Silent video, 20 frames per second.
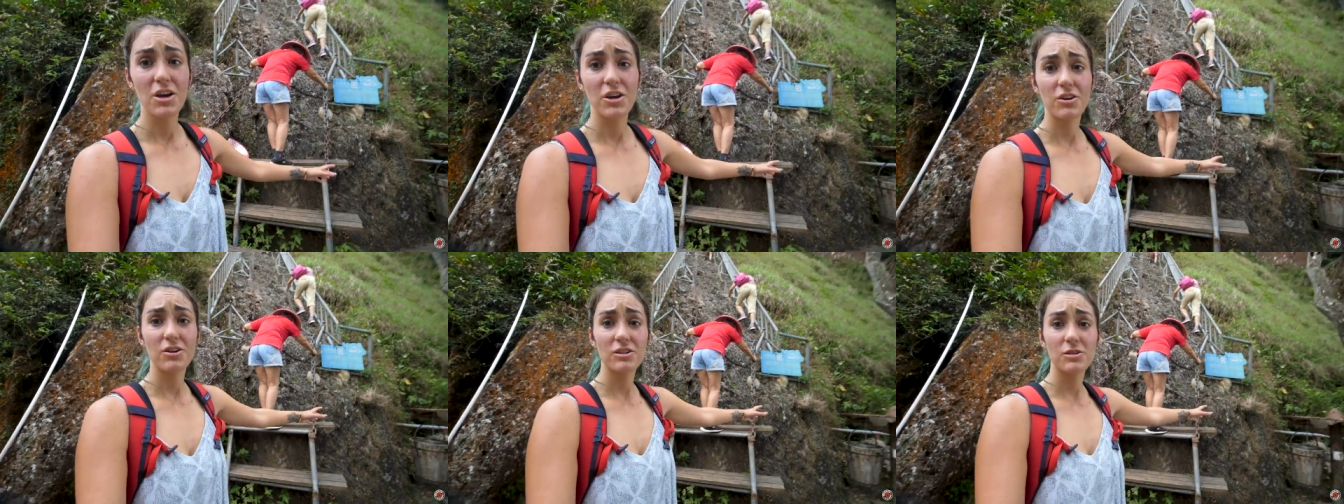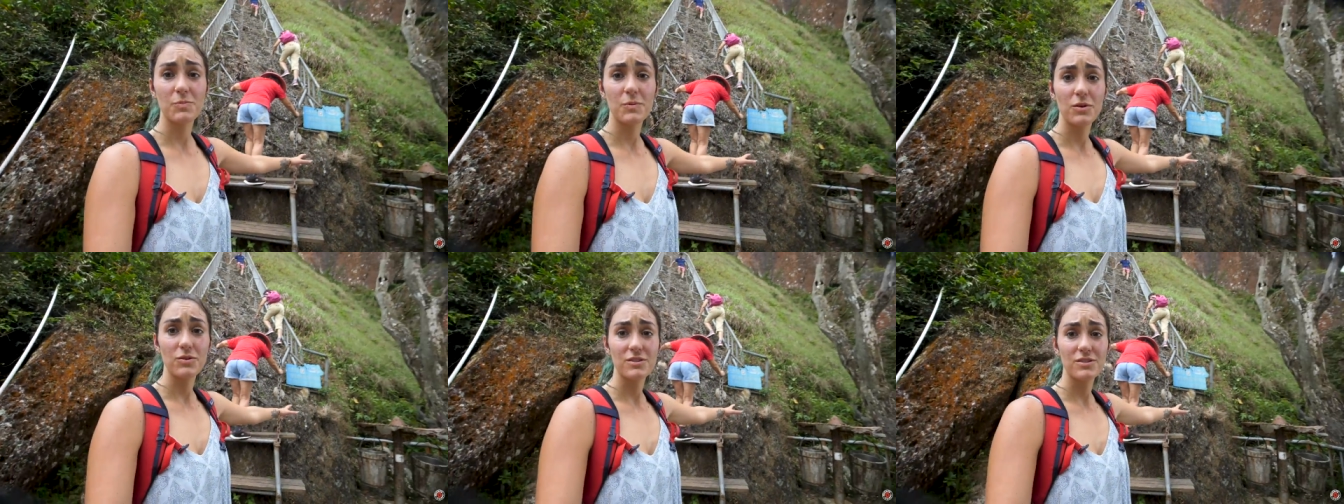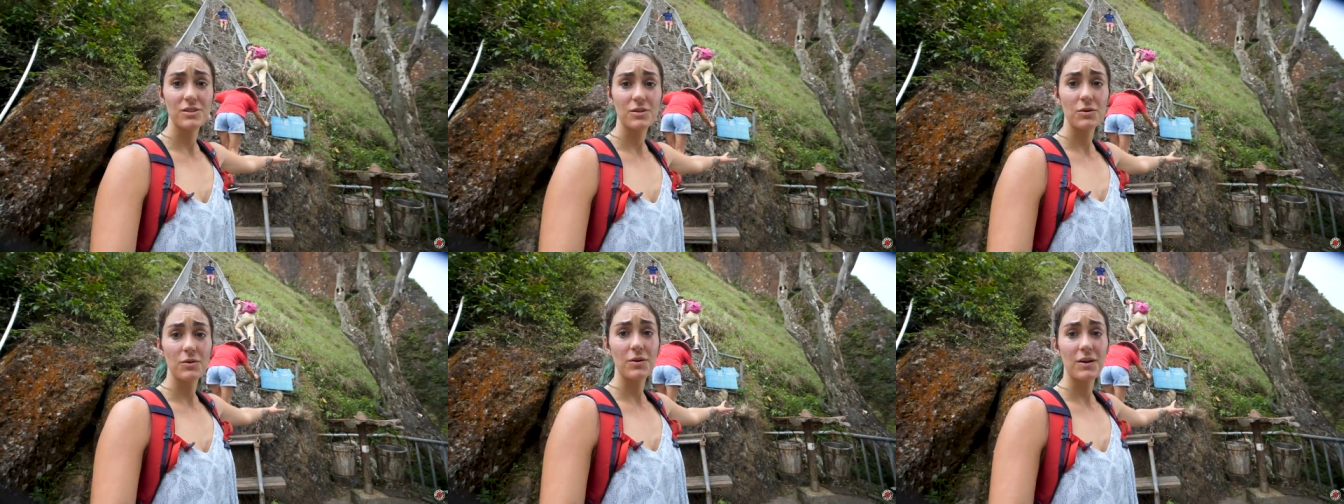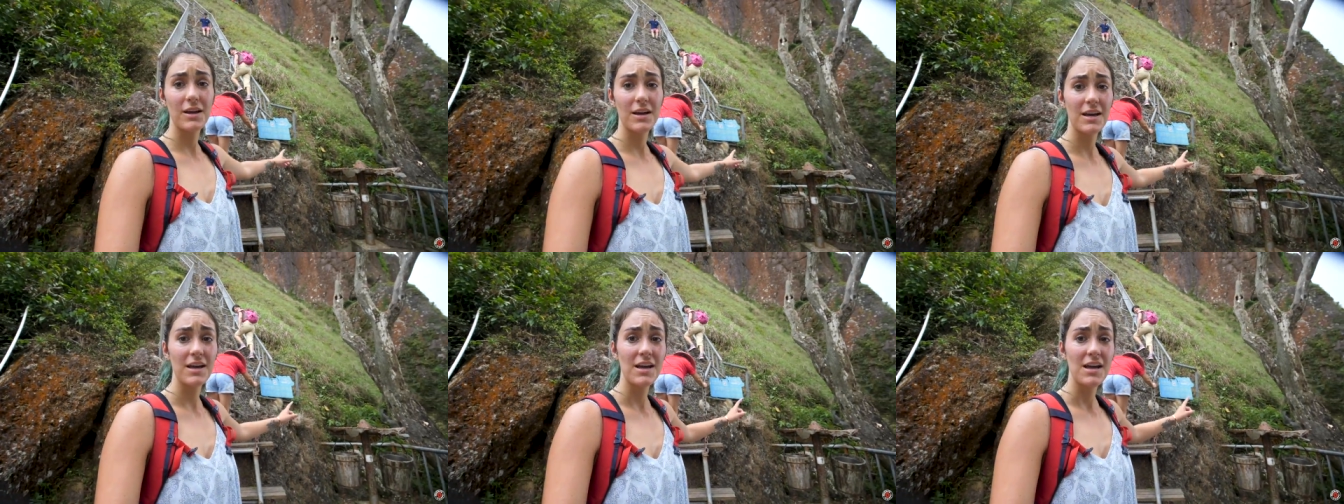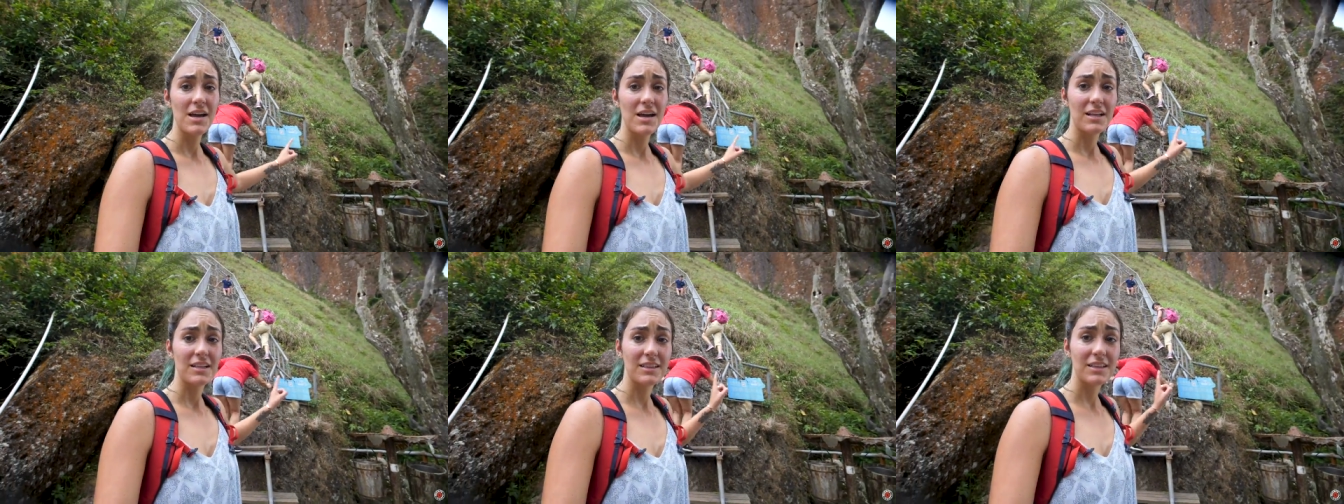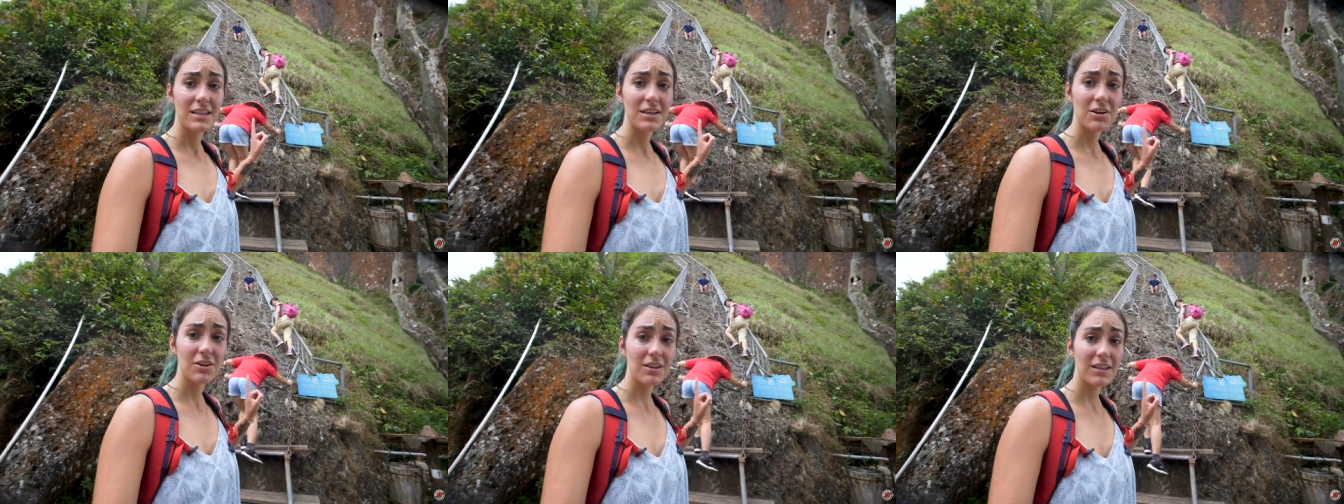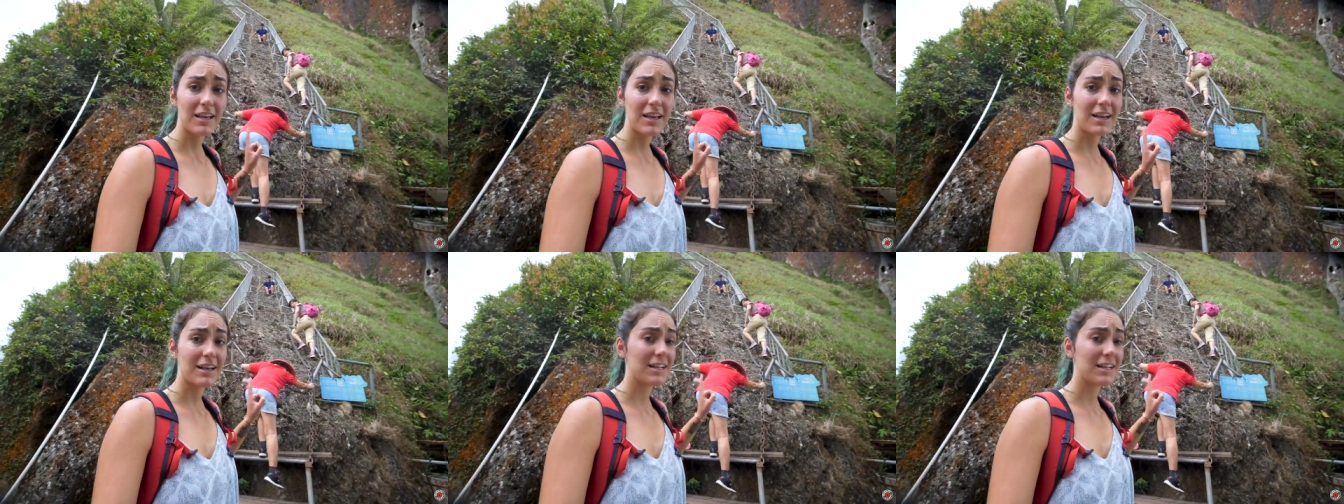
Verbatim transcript: you're supposed to literally